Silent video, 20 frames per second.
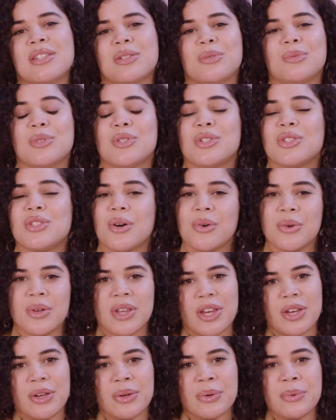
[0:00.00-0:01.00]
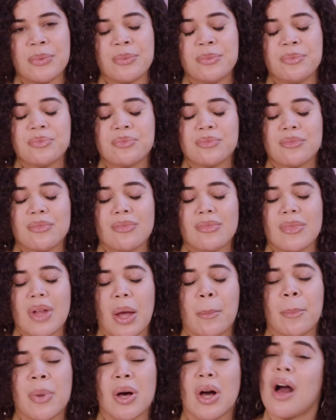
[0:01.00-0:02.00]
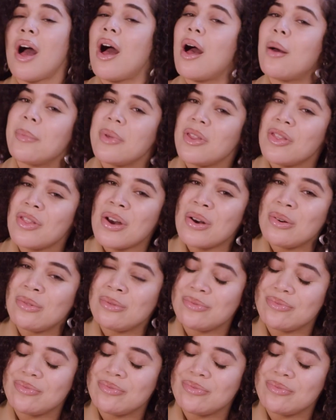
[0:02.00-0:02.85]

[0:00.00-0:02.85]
It was so cute. But Common though.